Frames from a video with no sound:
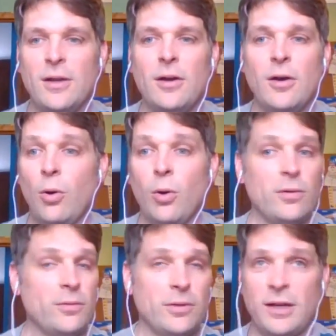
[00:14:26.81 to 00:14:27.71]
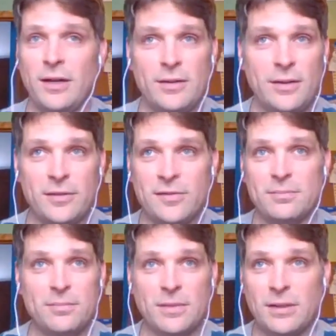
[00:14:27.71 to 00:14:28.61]
or a
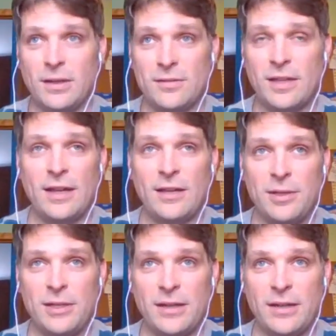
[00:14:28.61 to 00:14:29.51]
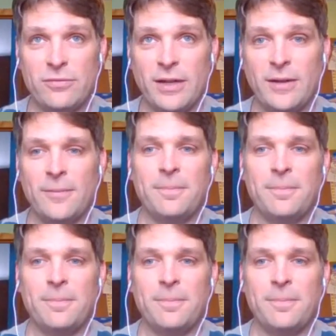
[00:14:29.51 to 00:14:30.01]
scanned PDF file.